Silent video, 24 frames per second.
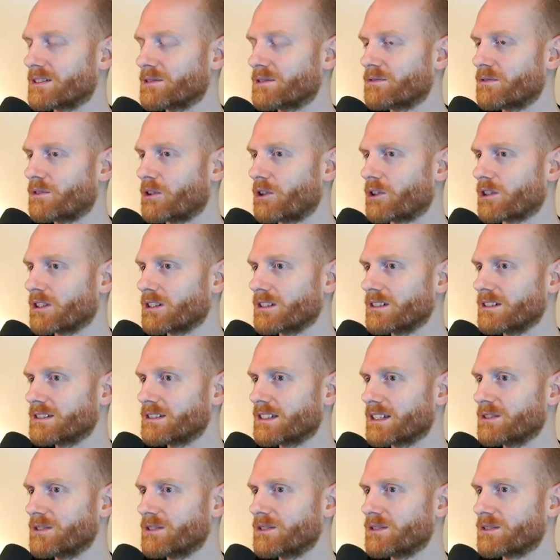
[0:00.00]
fog and
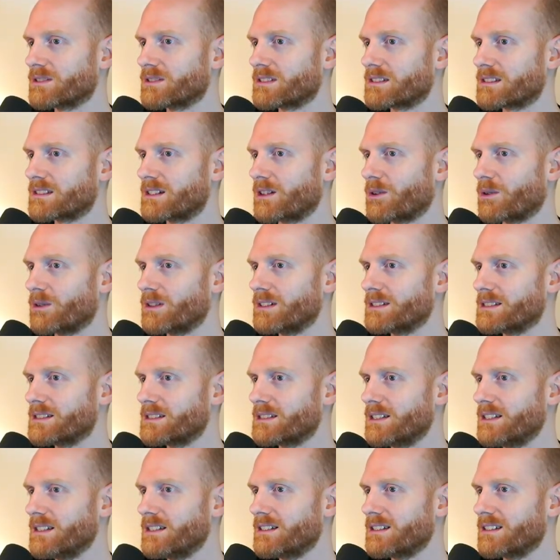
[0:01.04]
then you slowly
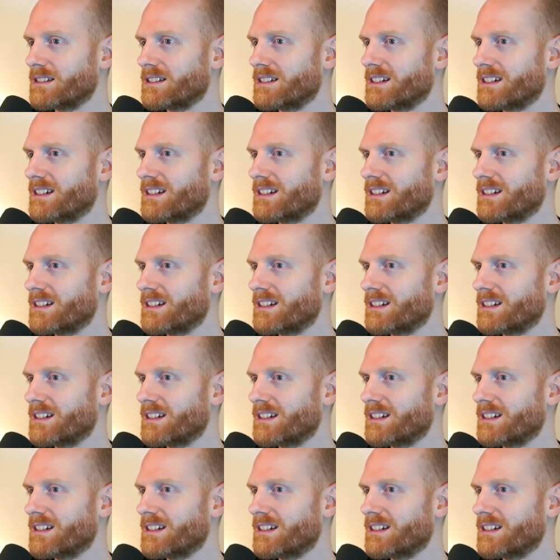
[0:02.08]
see